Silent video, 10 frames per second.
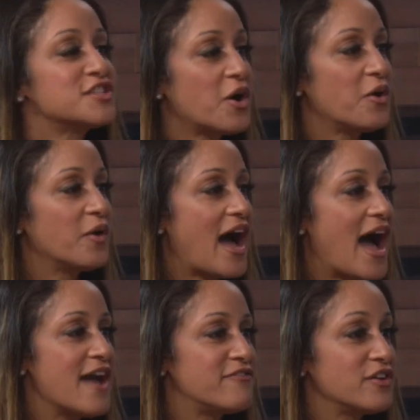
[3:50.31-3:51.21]
So
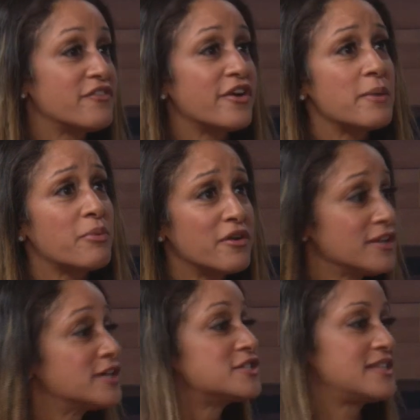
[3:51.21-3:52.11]
I feel very
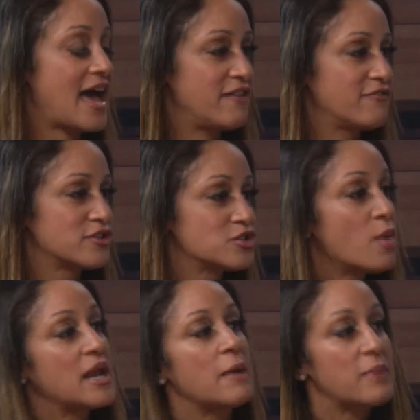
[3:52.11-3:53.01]
privileged that for so
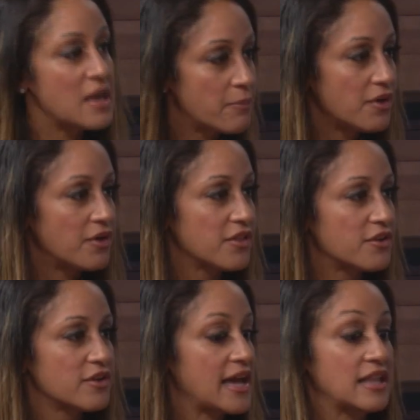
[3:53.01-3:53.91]
many people,
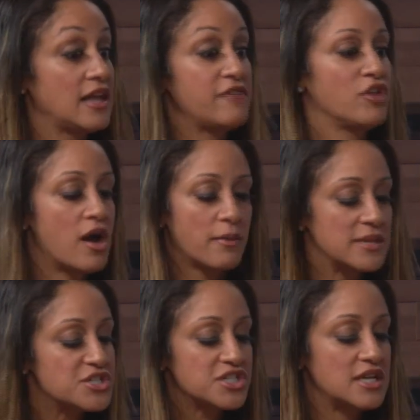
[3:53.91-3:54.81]
their lifelong
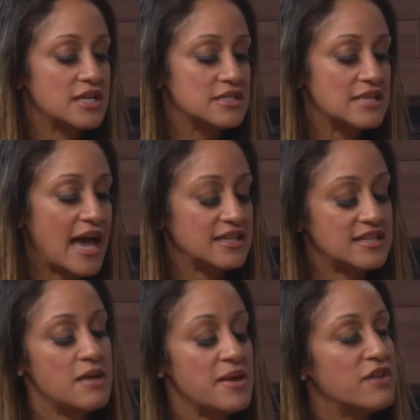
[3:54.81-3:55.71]
mission is
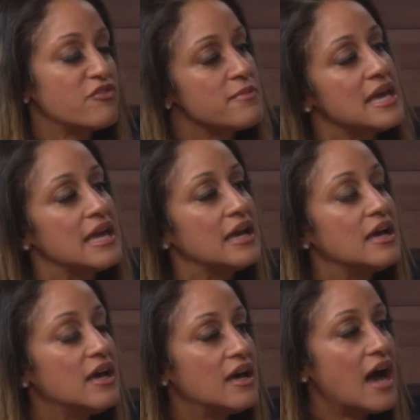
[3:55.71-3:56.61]
academia. And for me,
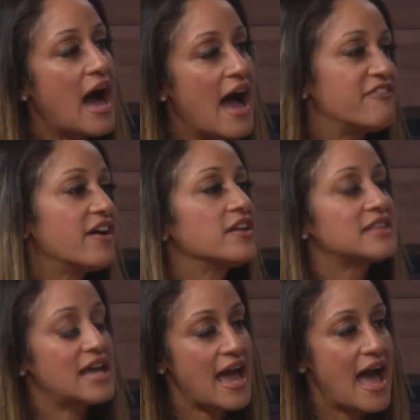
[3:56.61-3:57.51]
I felt
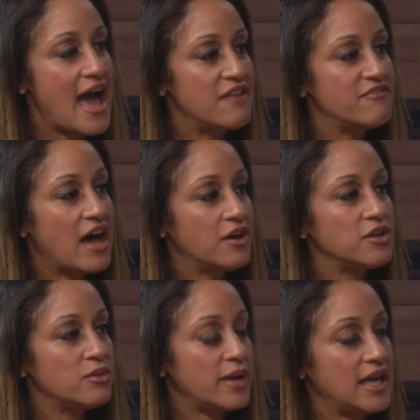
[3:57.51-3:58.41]
that I had
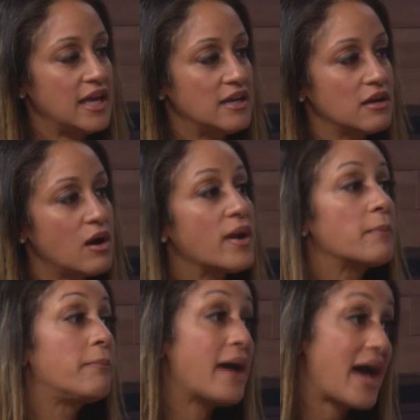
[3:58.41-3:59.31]
value in going
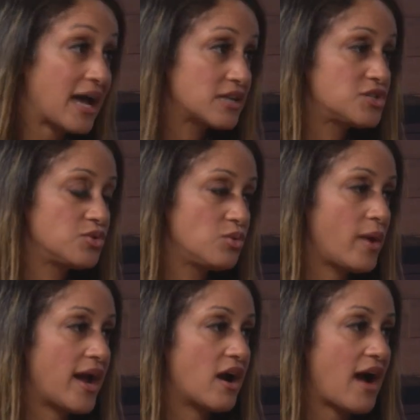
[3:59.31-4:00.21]
back to
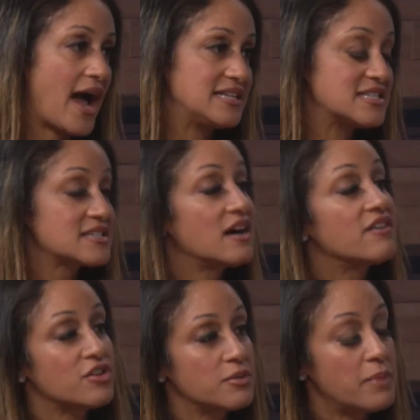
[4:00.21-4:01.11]
where I
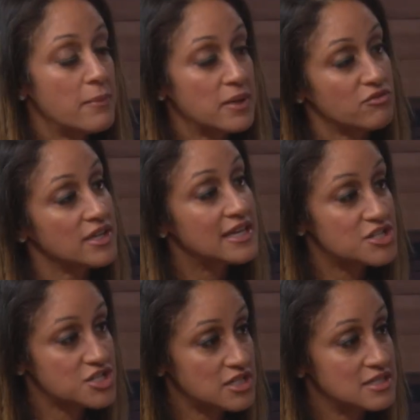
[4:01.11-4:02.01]
discovered public
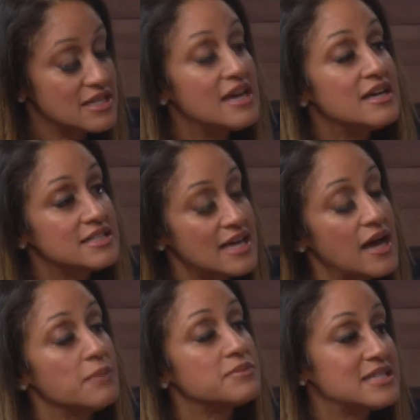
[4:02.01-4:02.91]
relations to help